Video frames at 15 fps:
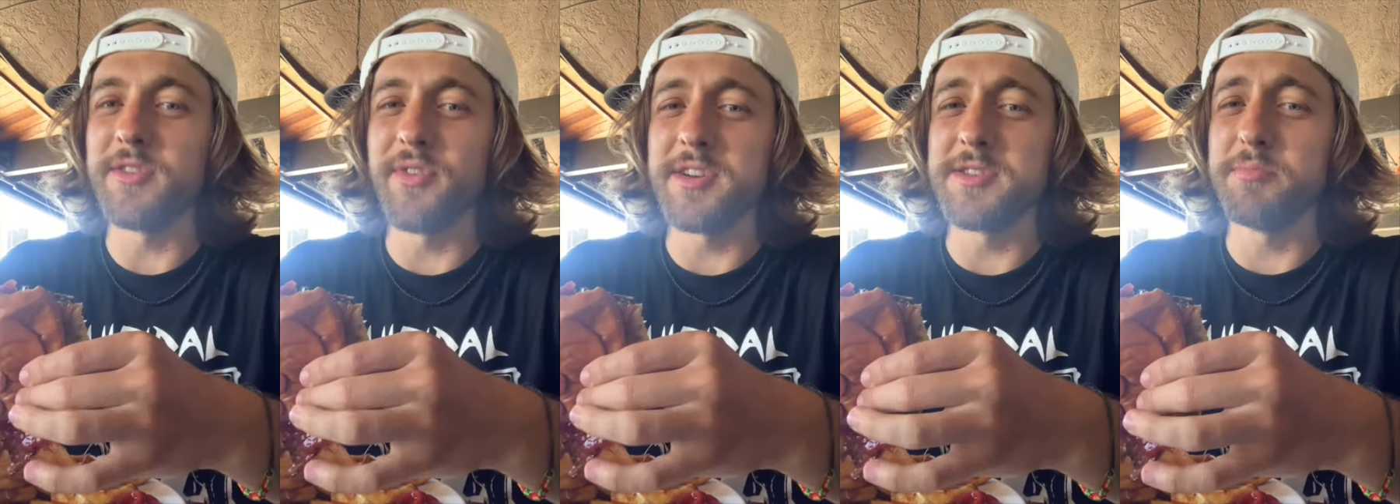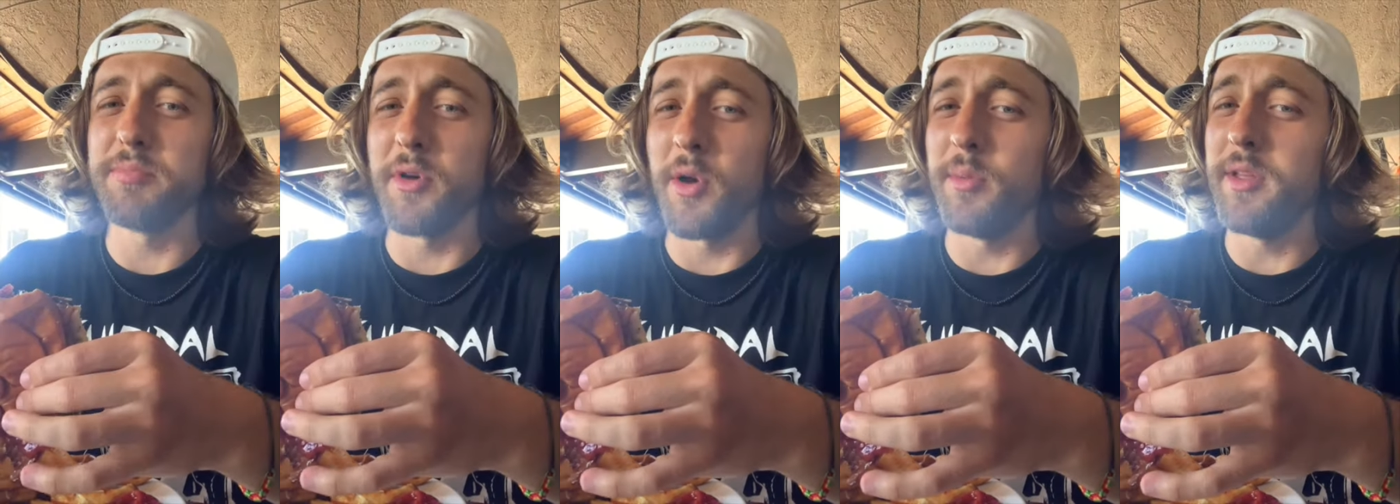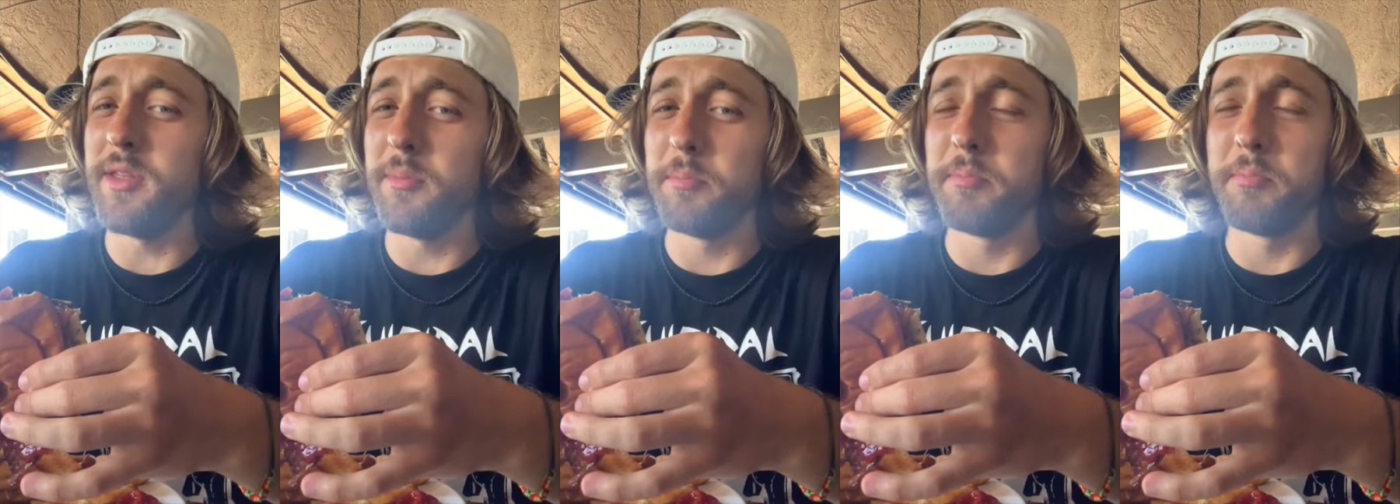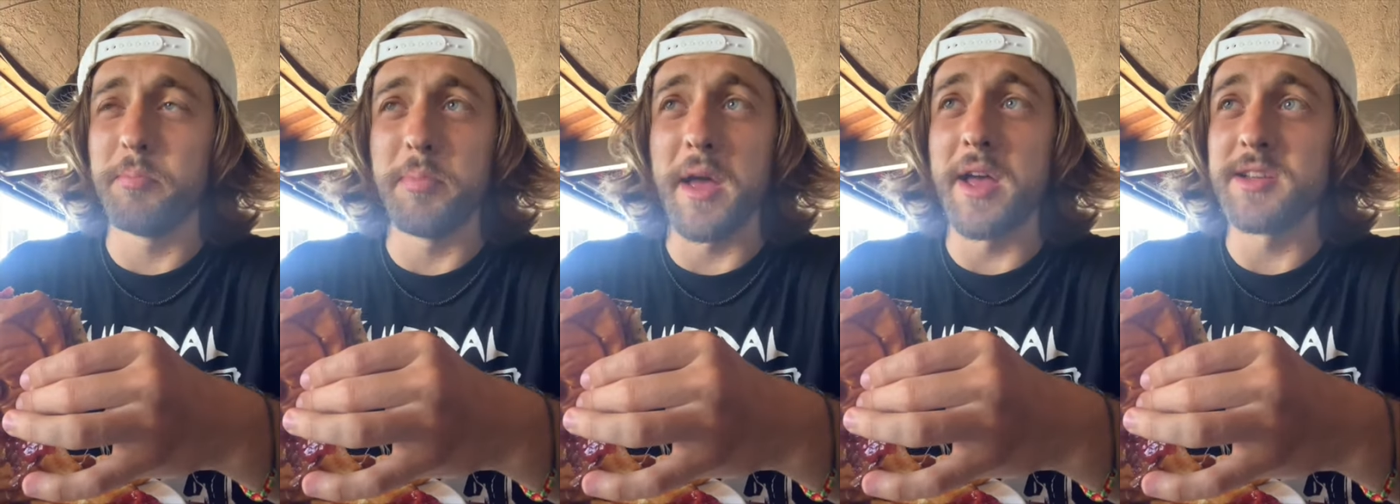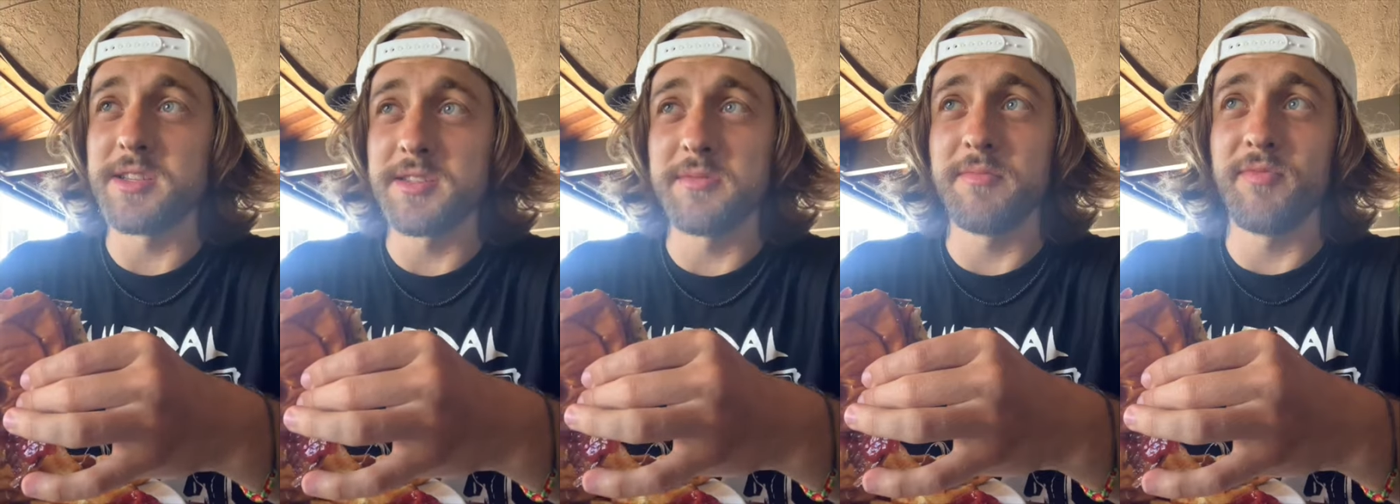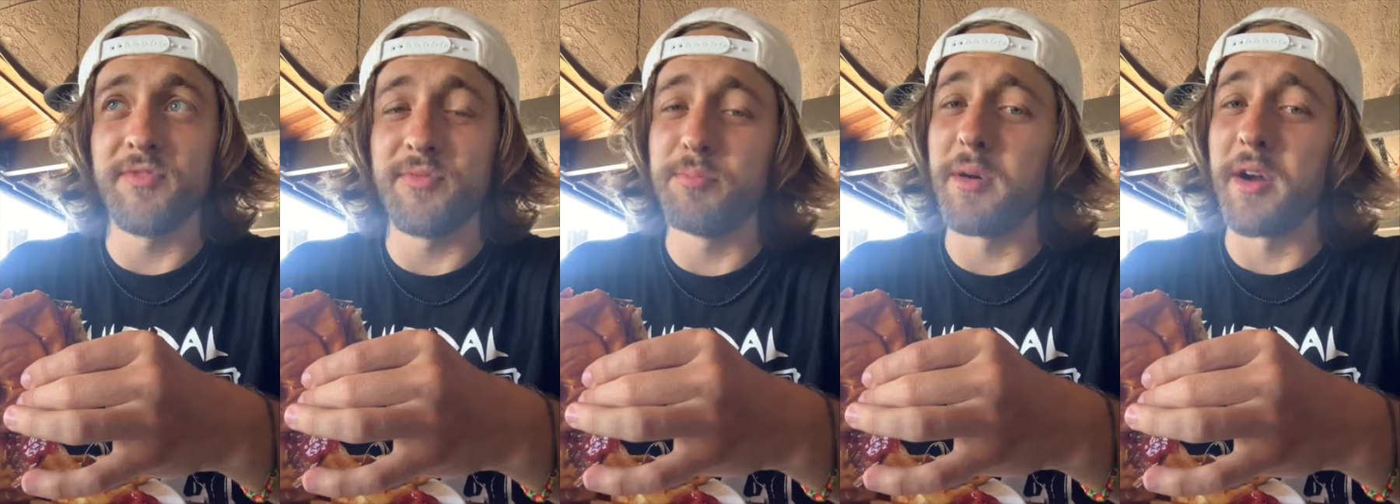fries are probably the best
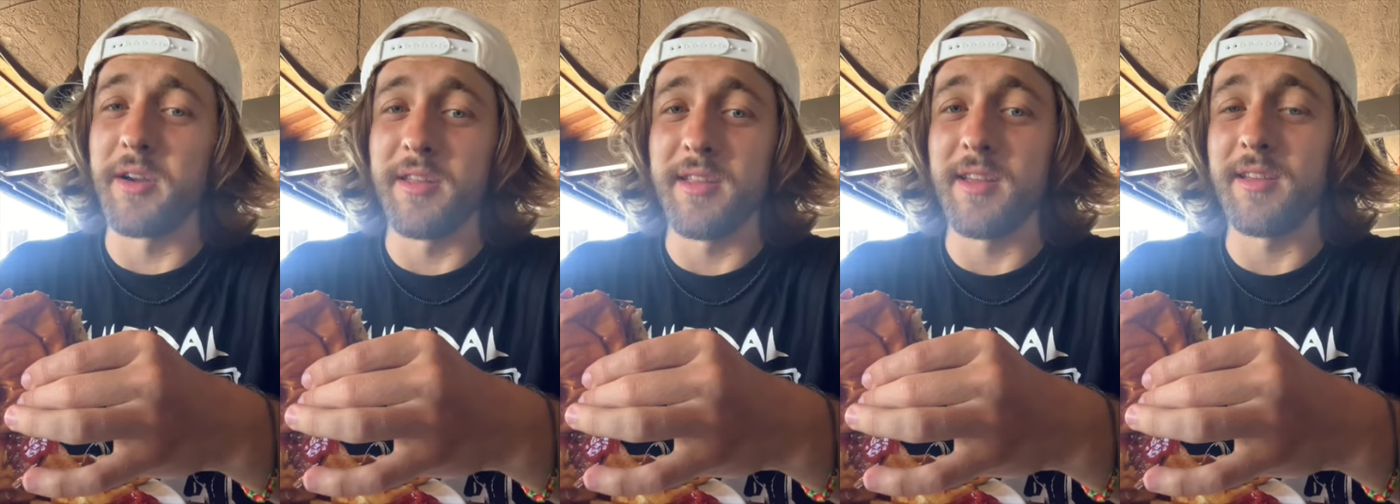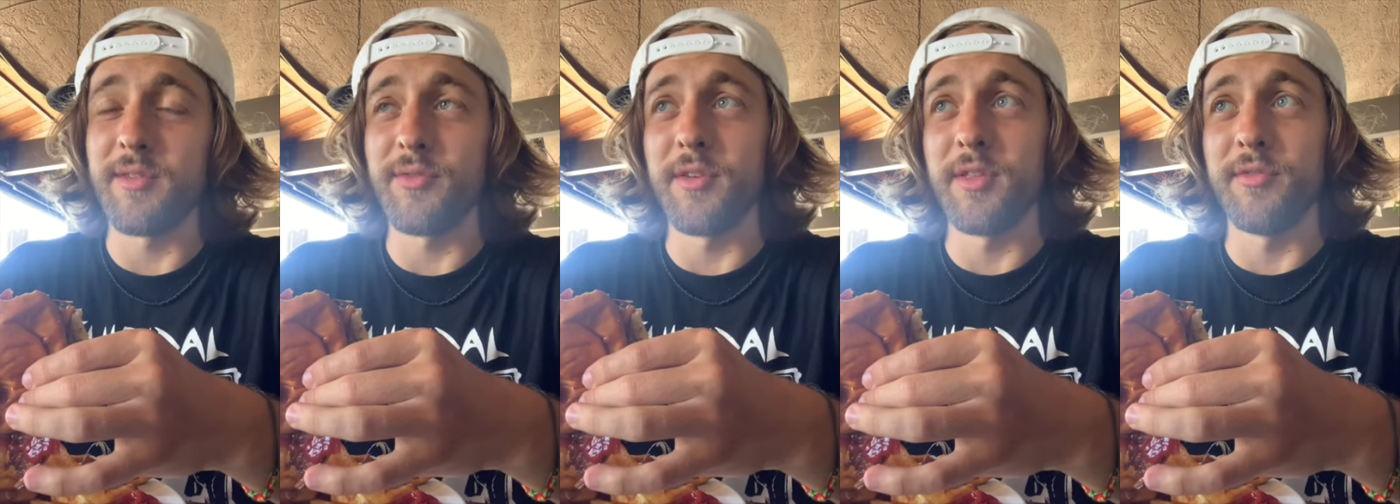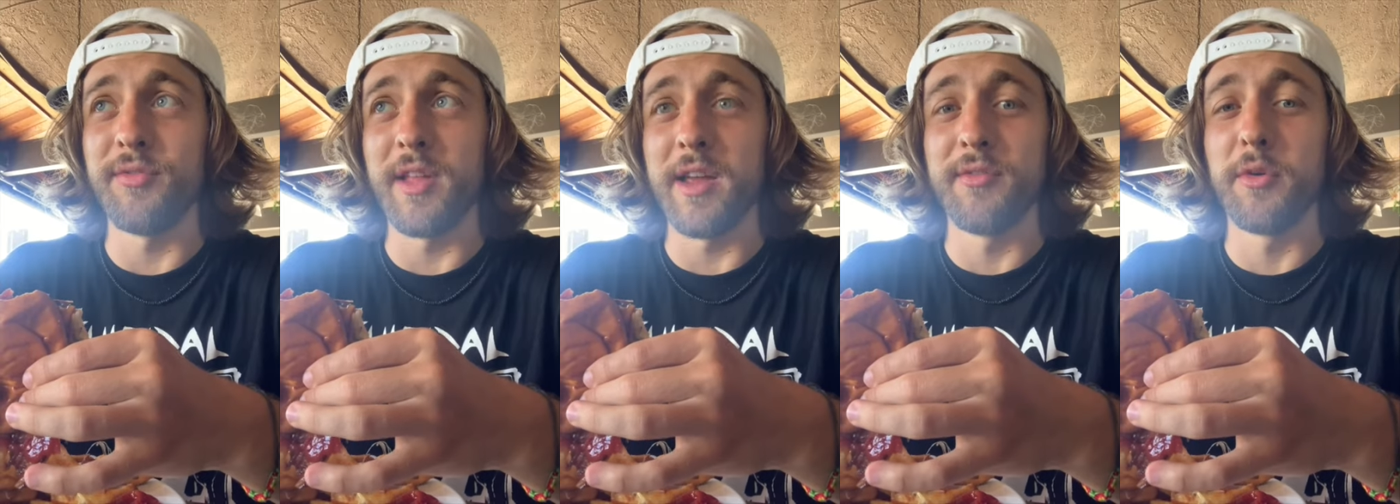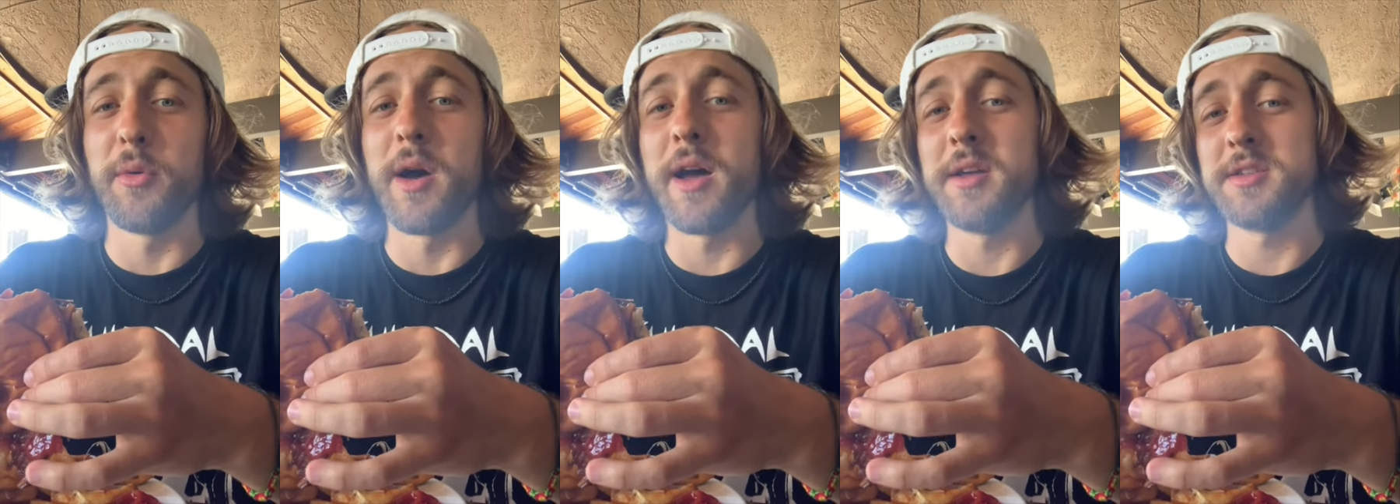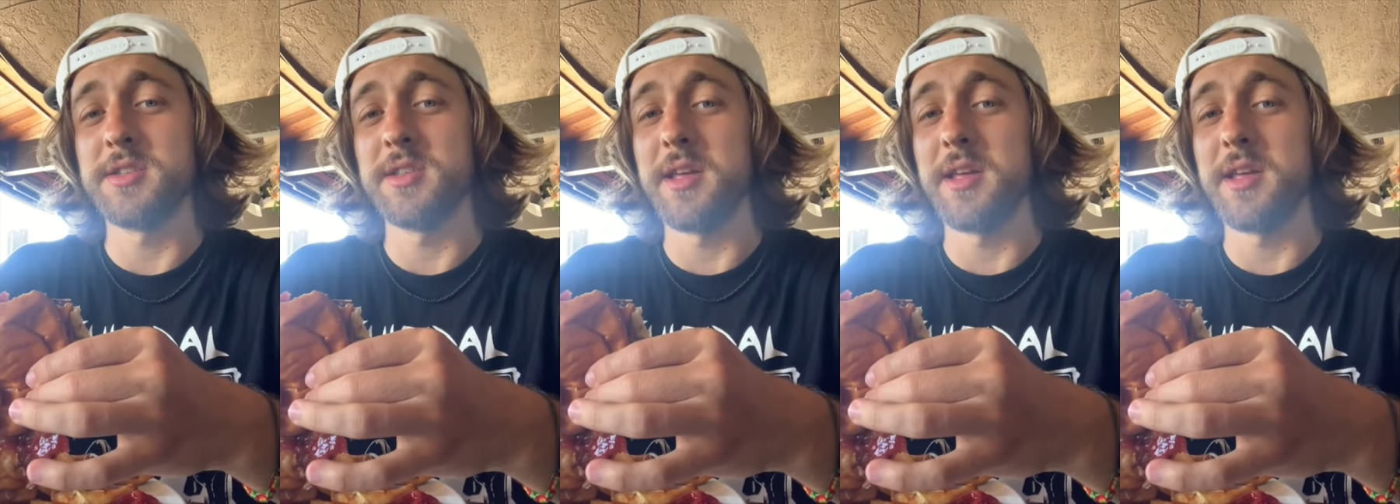part of this for the flavor wise.